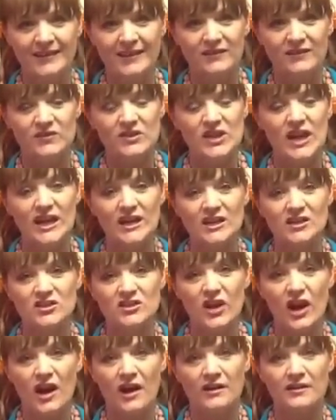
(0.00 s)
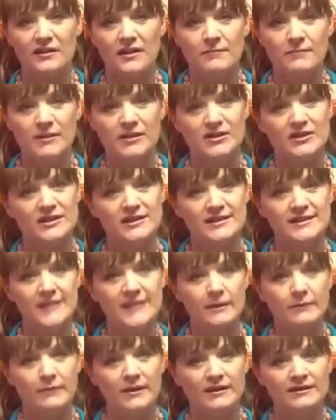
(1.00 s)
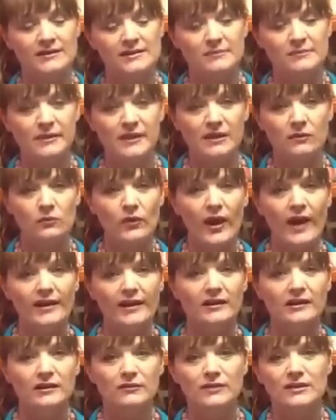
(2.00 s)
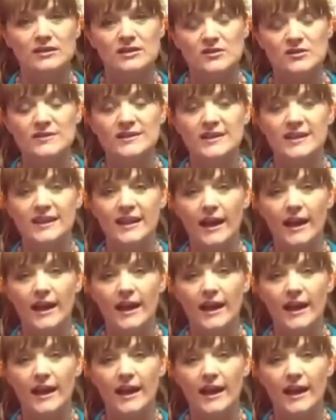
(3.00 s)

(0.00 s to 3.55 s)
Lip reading: They've changed our mission statement to being radically reducing